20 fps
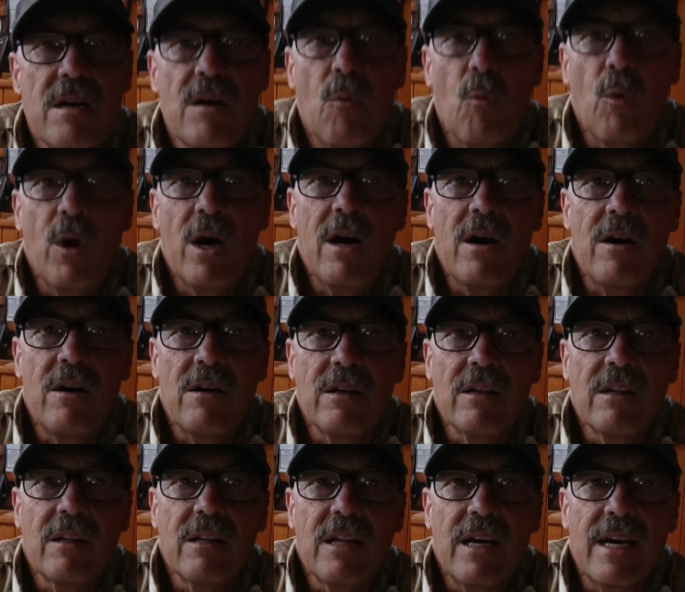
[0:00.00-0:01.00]

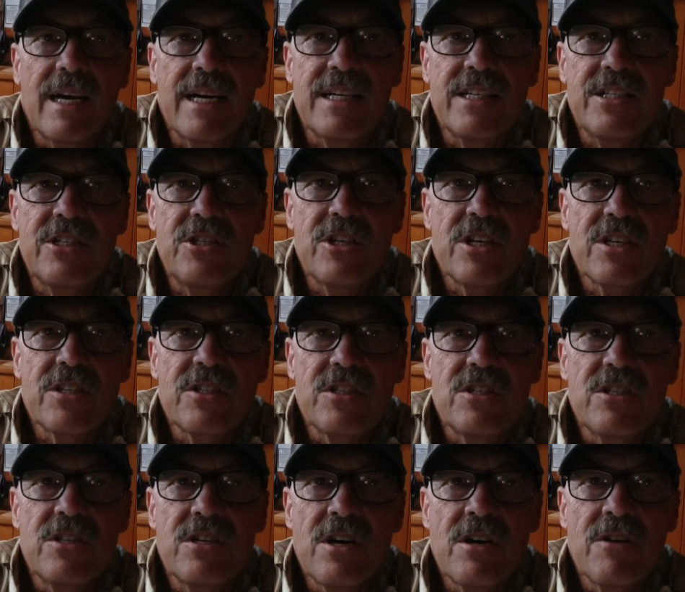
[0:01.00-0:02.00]
Well, I
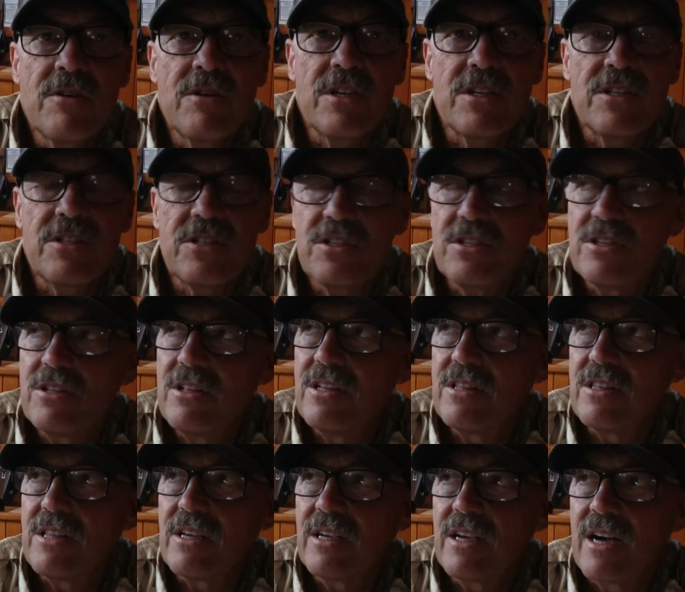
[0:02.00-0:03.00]
just noticed
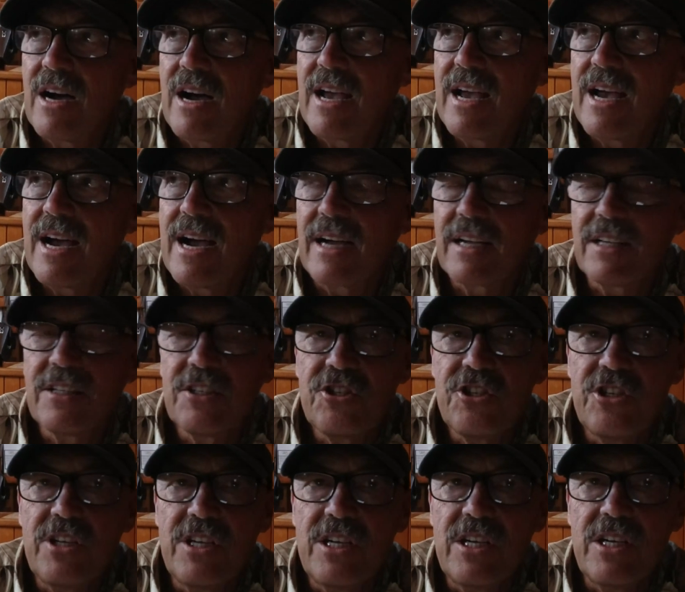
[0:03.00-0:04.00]
that the kayak
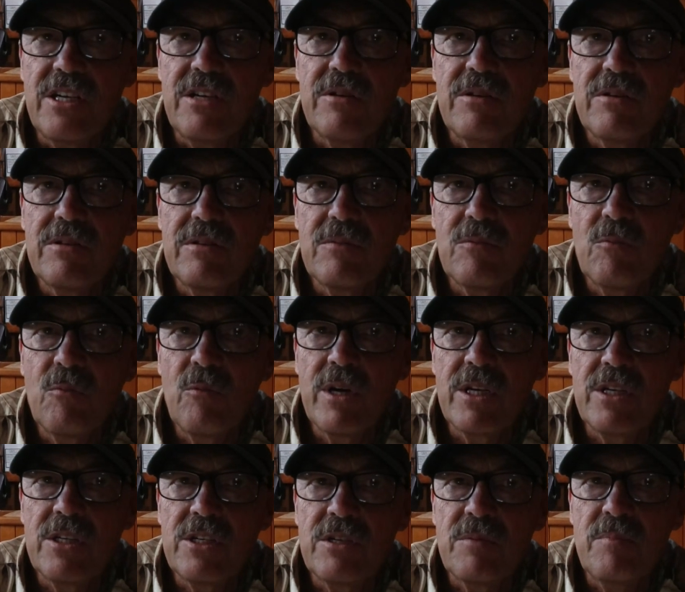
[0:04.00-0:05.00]
she
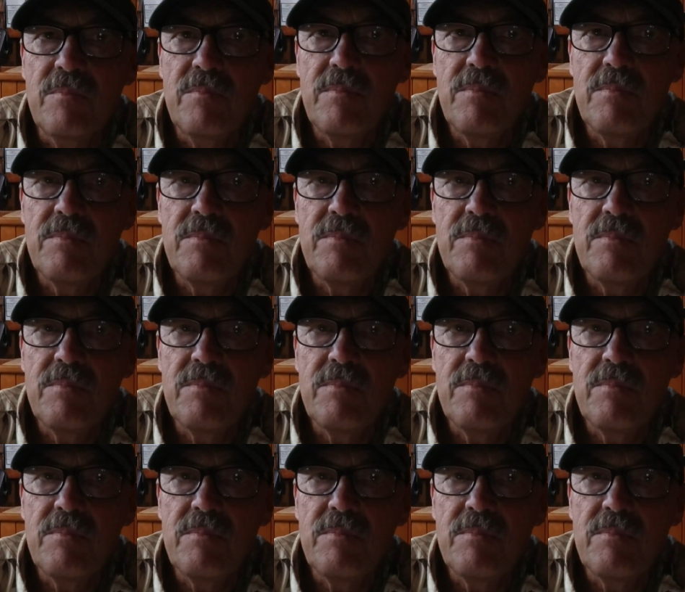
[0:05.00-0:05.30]
went to